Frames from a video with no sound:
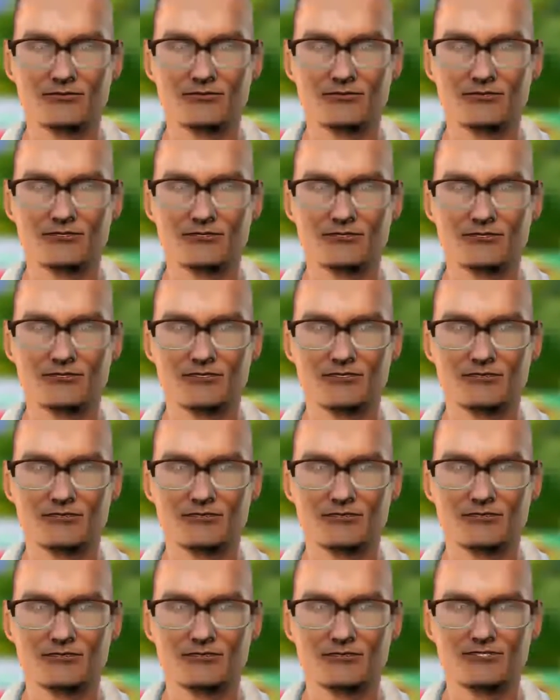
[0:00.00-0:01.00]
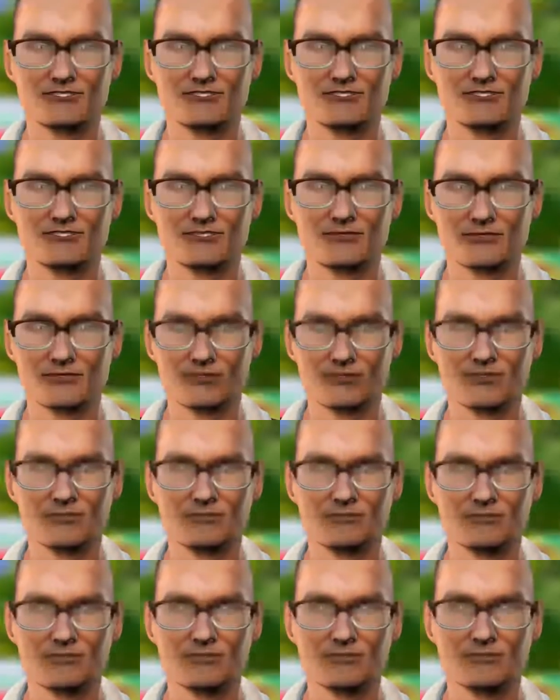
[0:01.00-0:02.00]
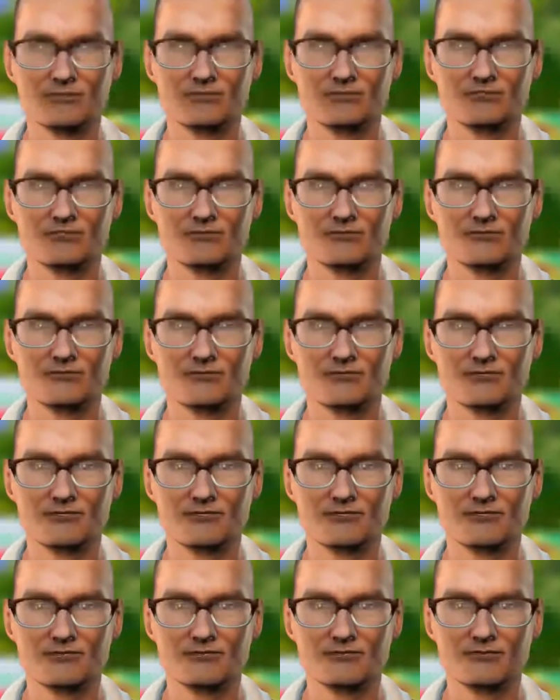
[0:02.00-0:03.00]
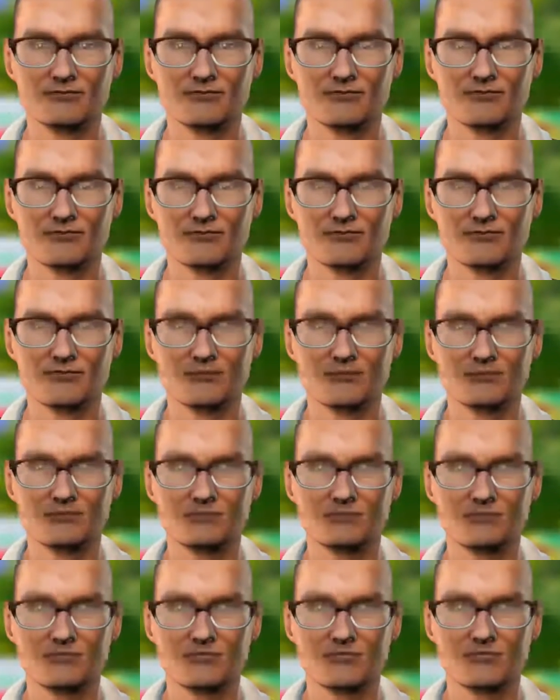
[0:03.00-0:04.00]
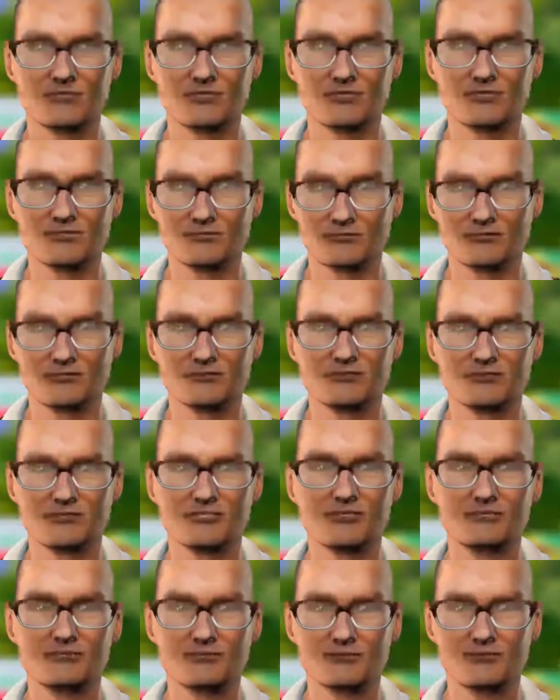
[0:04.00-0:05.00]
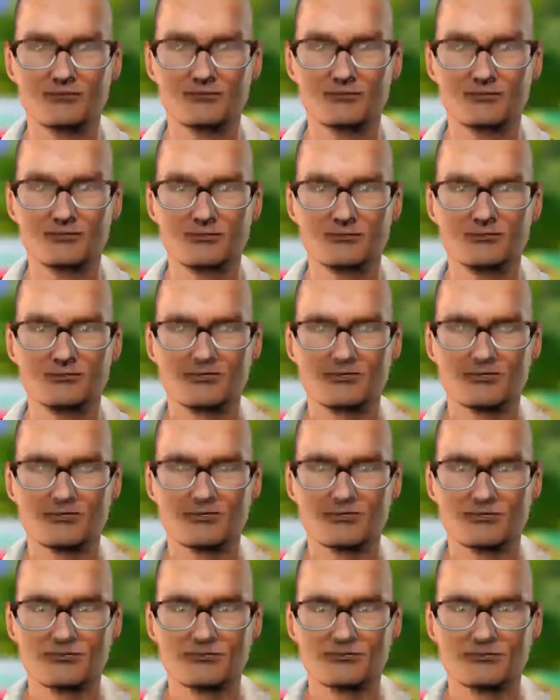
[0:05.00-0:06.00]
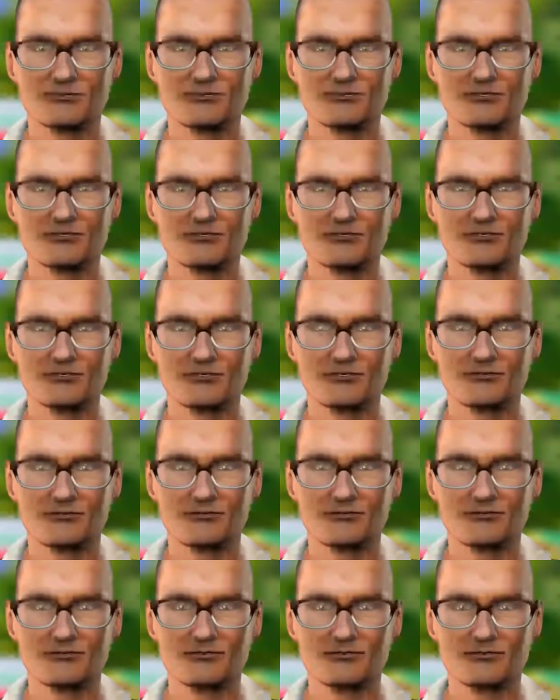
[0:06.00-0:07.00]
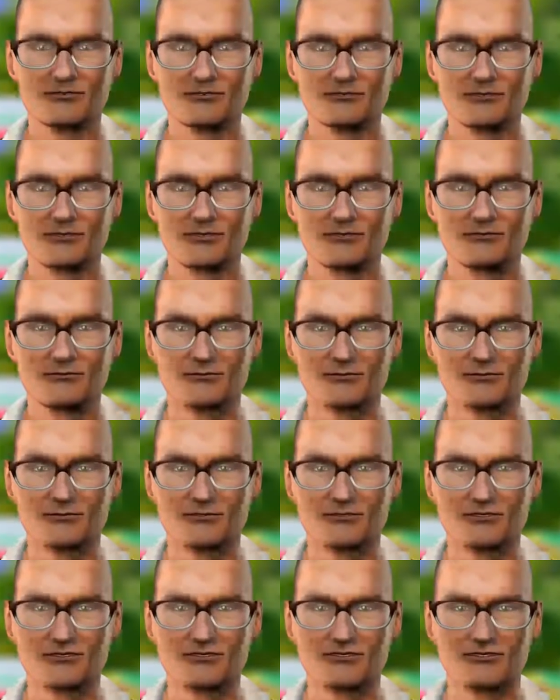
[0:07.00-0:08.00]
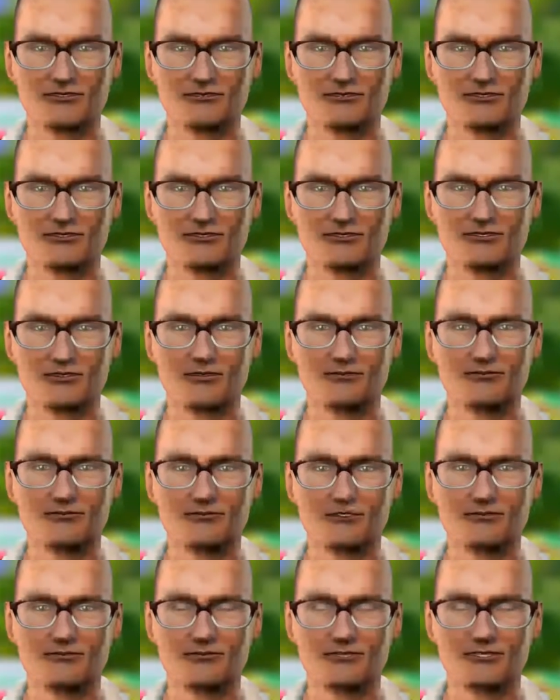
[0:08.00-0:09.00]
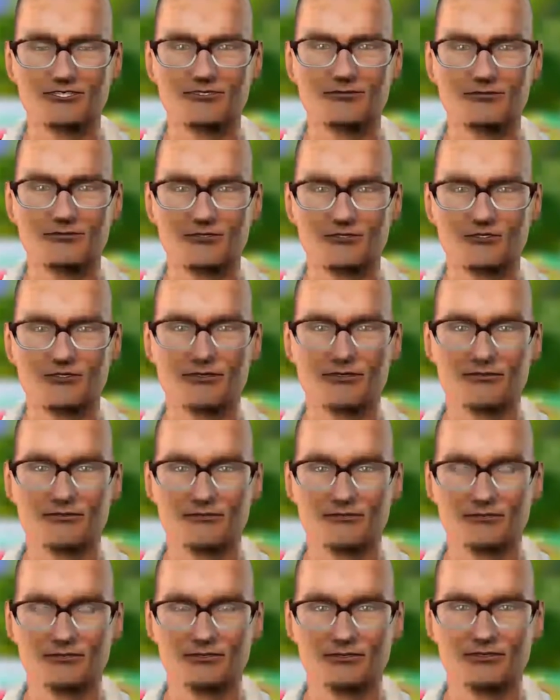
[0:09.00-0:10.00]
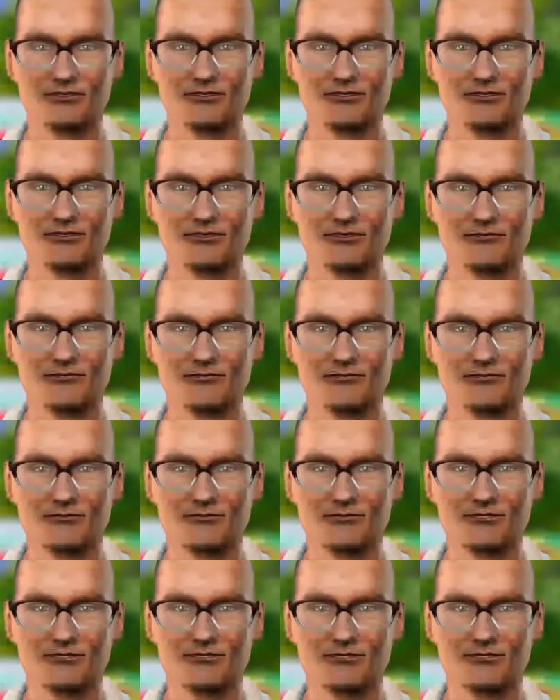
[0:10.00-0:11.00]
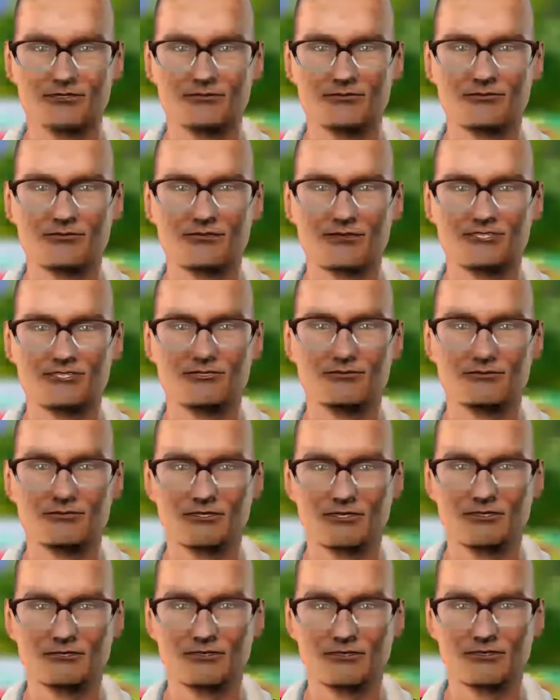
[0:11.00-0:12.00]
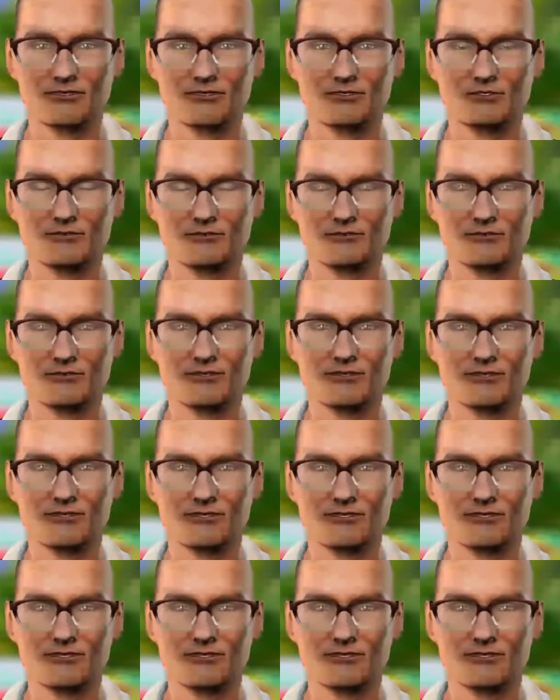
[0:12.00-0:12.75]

that you will be convinced that there is indeed nothing worthy of worship except the one God, the Creator, Allah, and that Muhammad, may Allah's peace and blessings be upon him, is the last and final messenger